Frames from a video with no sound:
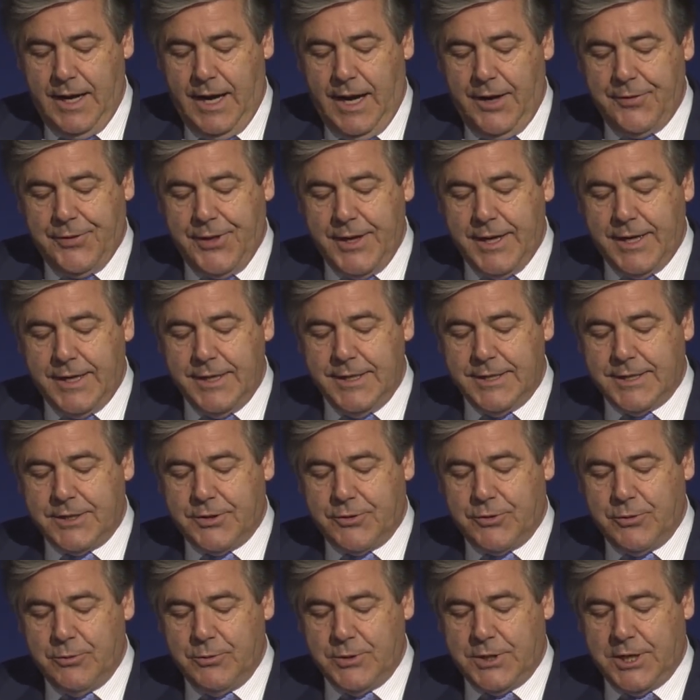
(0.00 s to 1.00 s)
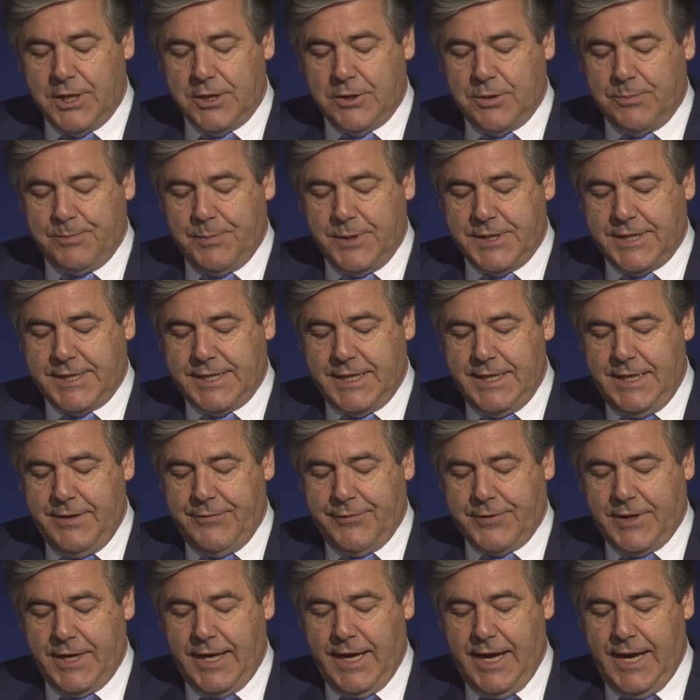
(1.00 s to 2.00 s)
I think it is crucial to
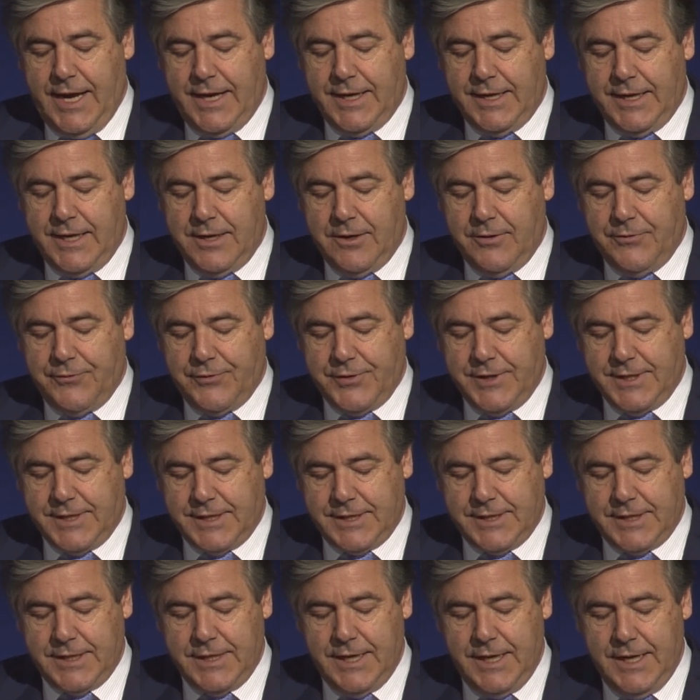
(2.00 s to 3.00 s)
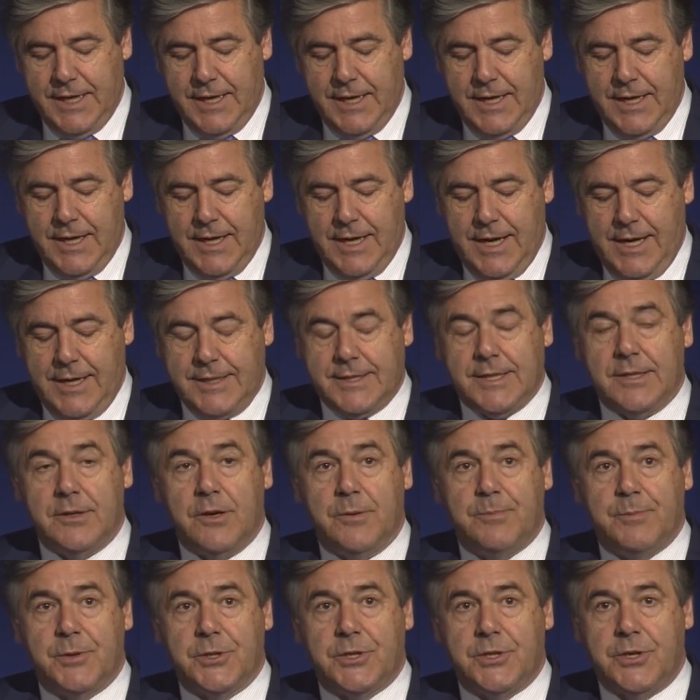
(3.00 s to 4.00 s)
perceive the handling of risks as an
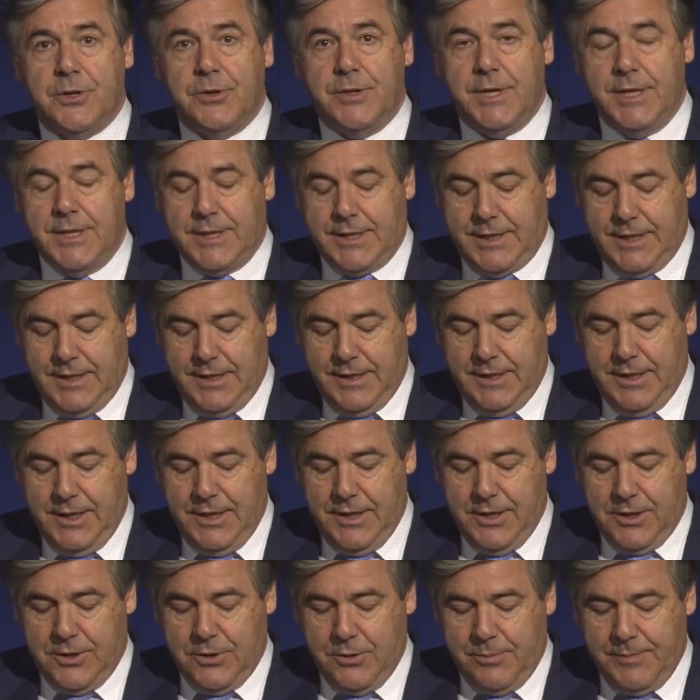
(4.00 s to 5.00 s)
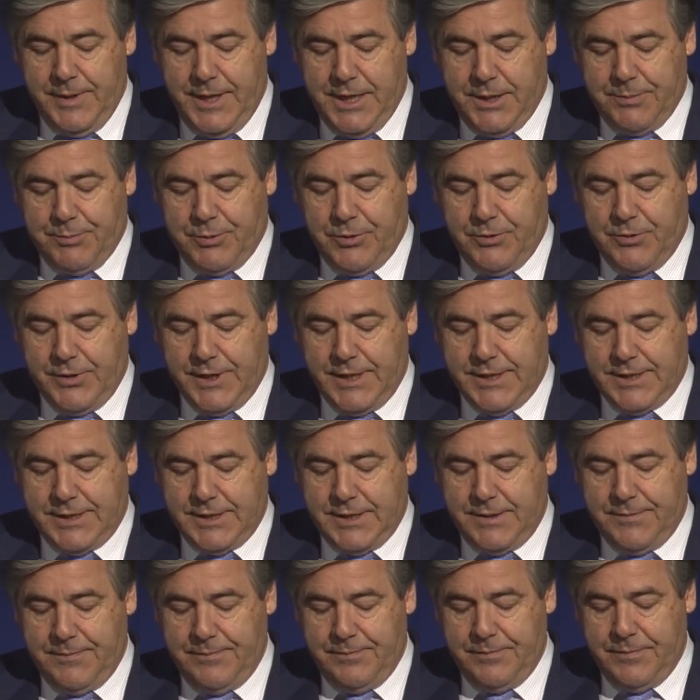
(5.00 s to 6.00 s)
opportunity to make
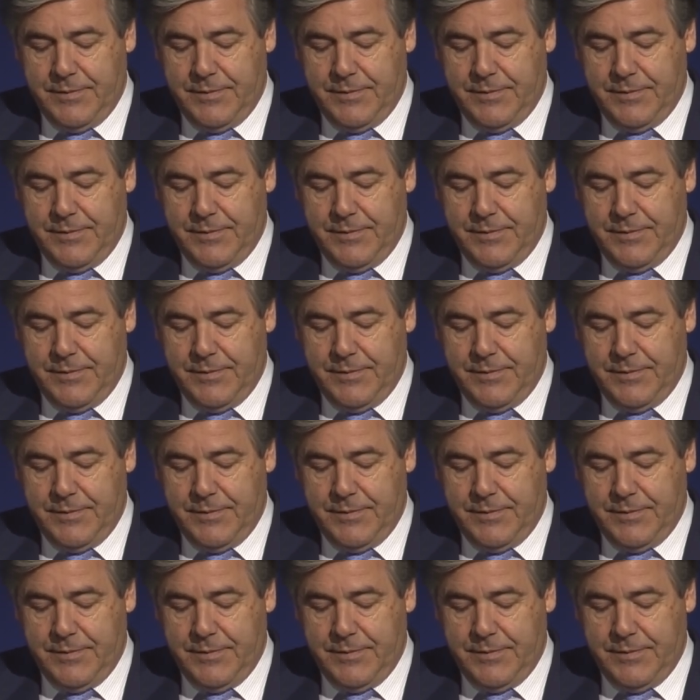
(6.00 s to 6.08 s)
progress.